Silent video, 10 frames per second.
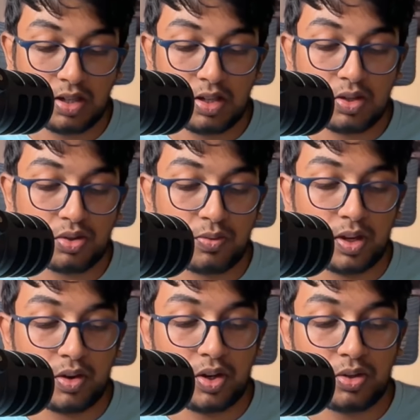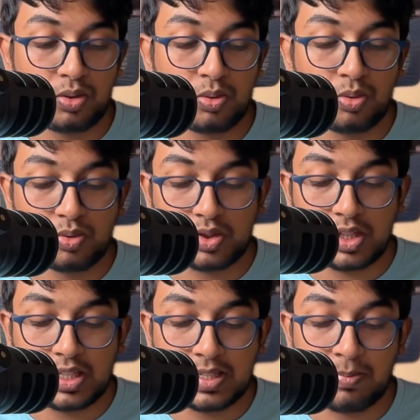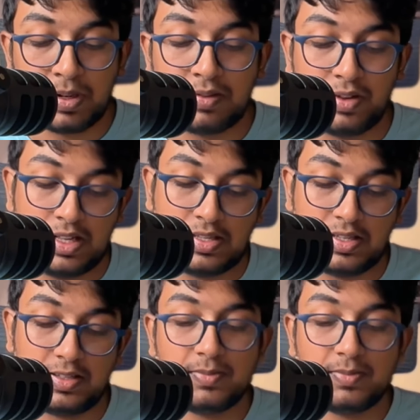So we are going to see some differences.